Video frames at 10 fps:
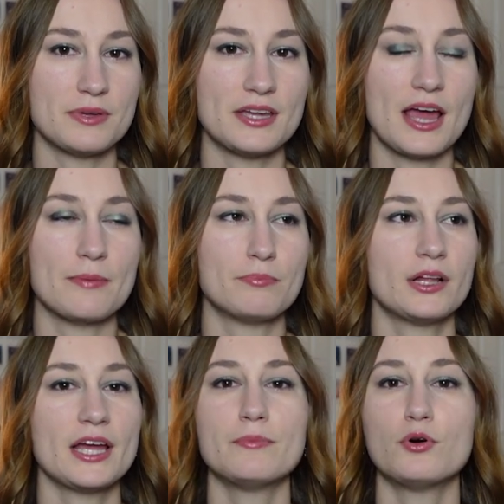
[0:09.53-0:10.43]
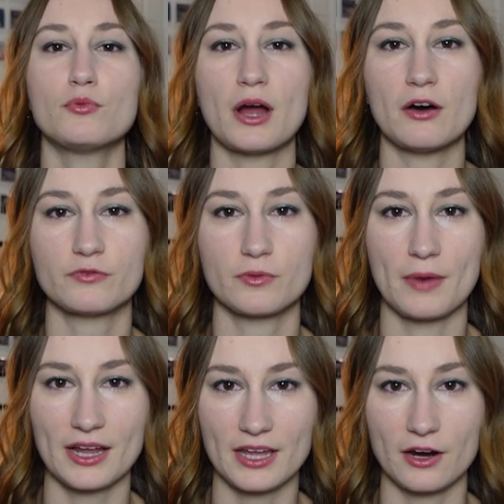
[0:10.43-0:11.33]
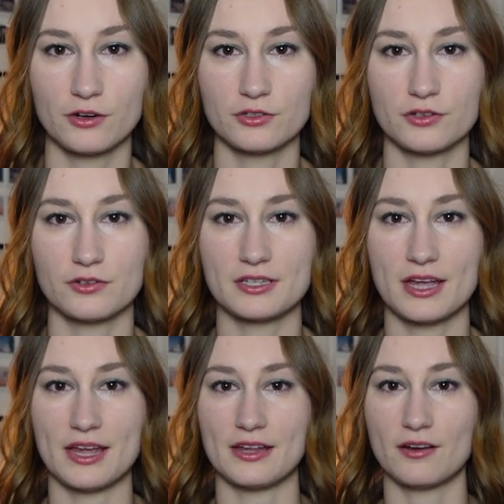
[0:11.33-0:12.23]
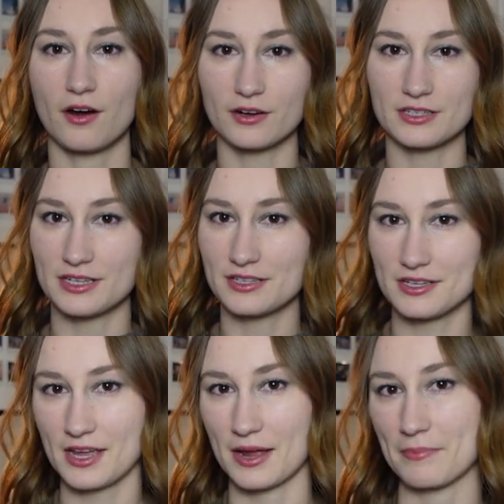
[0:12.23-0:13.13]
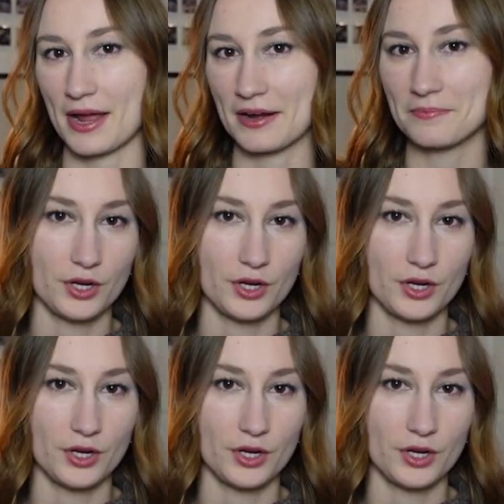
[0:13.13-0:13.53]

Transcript: to be a playable realm for my characters in our D and D campaign.